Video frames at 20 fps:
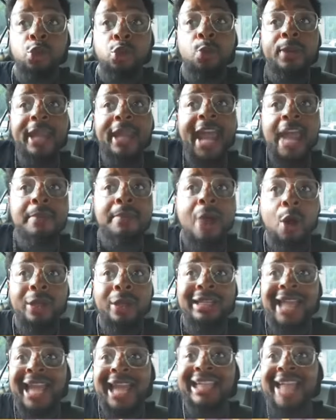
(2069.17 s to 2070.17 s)
came out in
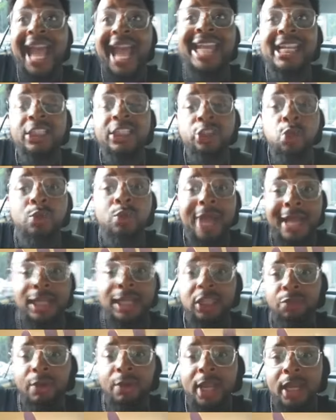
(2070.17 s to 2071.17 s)
like 92,
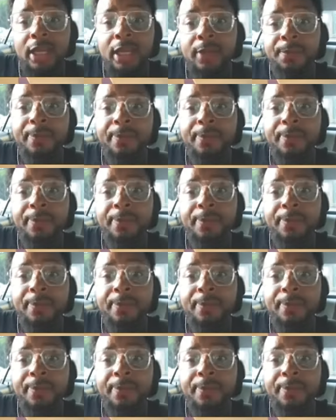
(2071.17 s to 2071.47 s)
93.